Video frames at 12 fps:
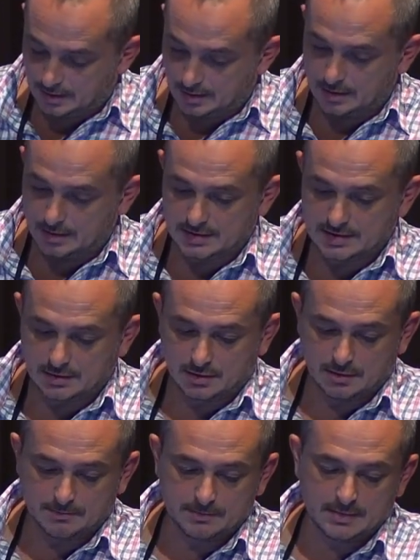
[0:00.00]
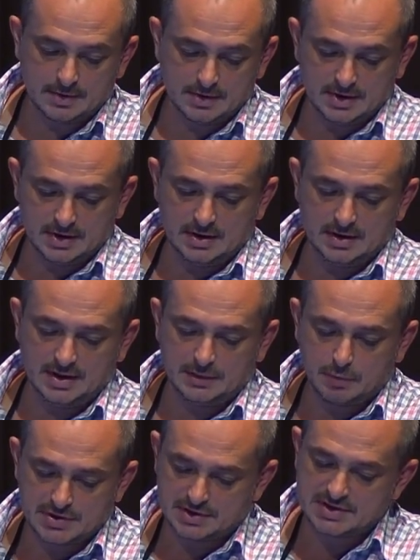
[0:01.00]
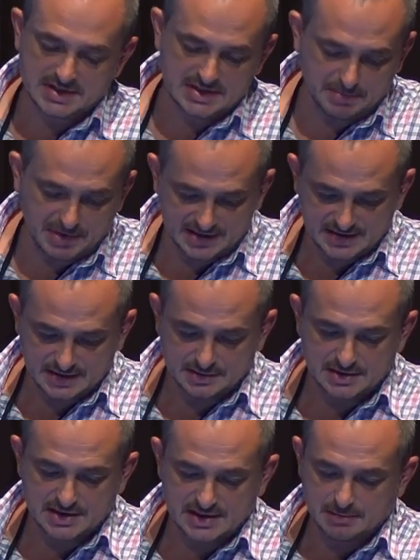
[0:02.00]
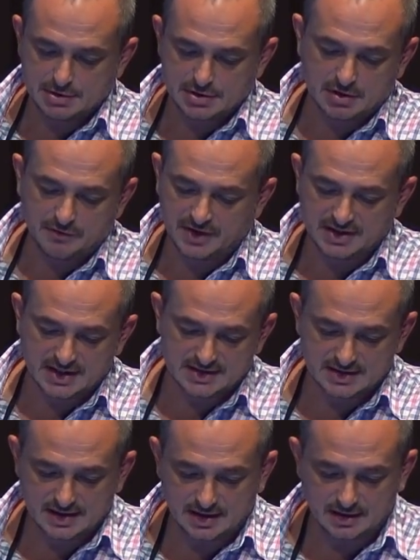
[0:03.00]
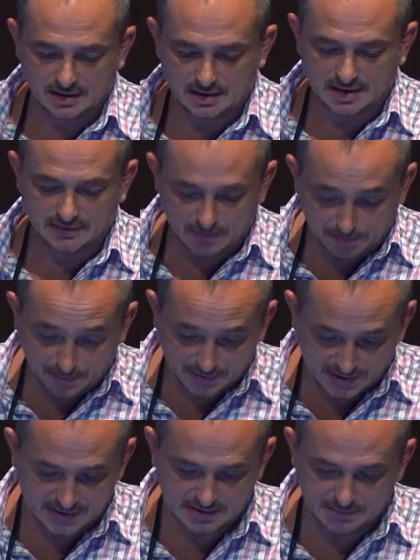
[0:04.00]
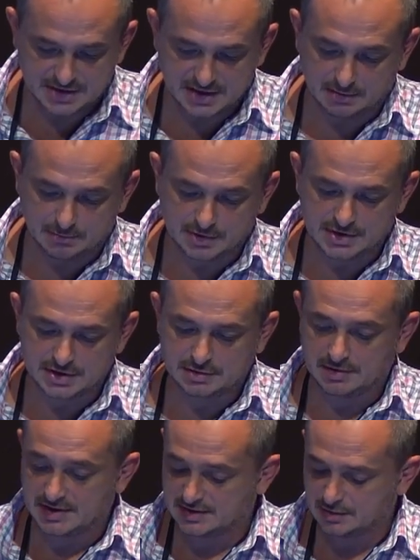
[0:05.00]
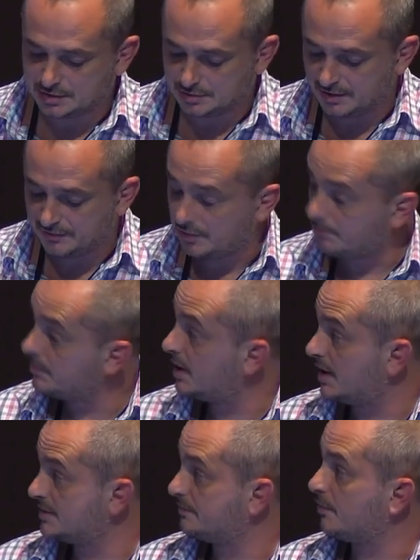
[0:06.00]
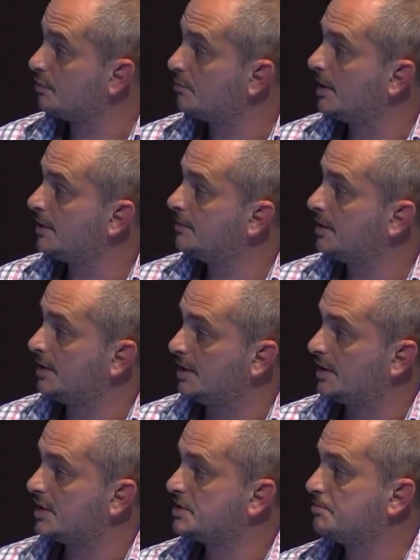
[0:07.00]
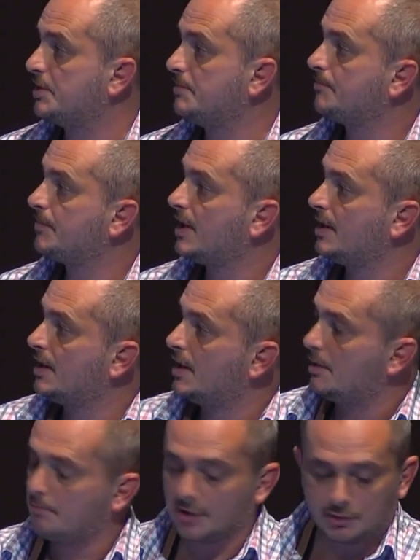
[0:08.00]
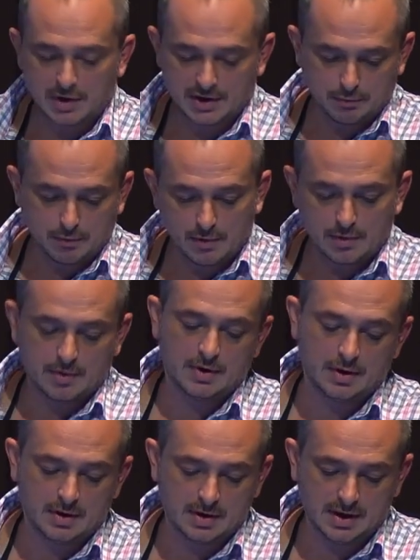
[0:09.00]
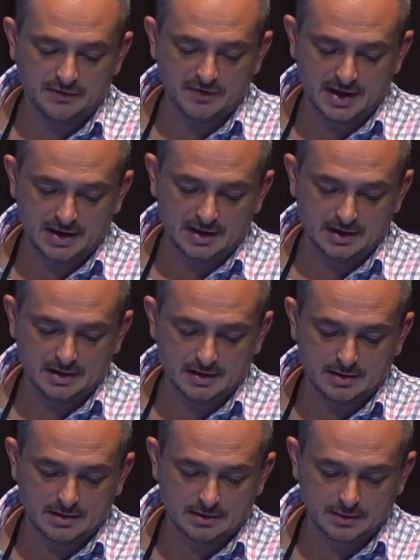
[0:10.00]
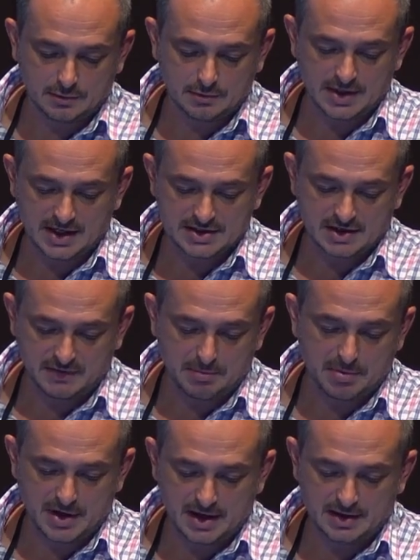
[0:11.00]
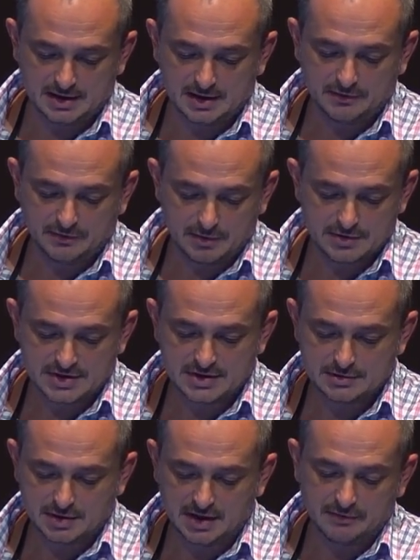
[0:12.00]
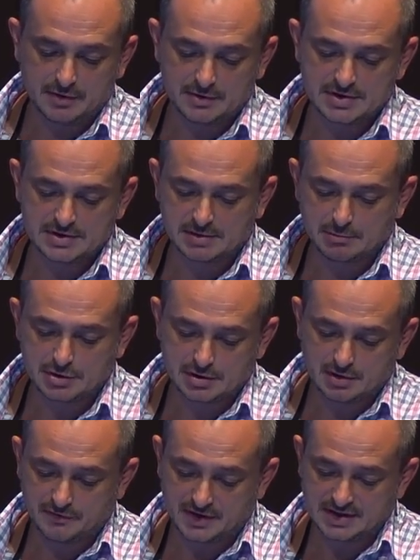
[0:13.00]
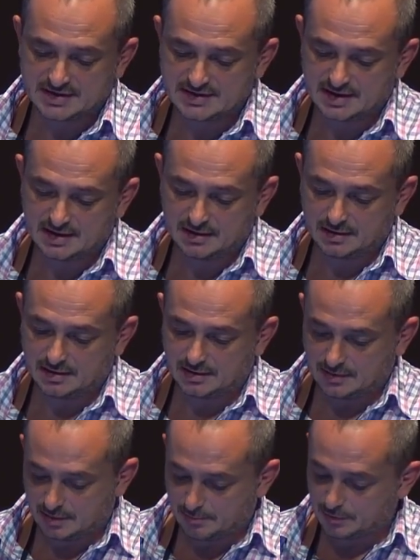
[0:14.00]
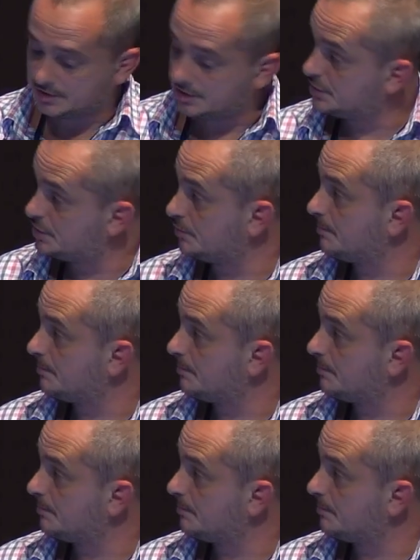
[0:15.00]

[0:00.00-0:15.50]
So it was anticipated that the distribution of NK cell development intermediate among tissue is not uniform, as for human, in NHP. But what role, if any, could HIV play in influencing the even distribution of NK cell among tissue?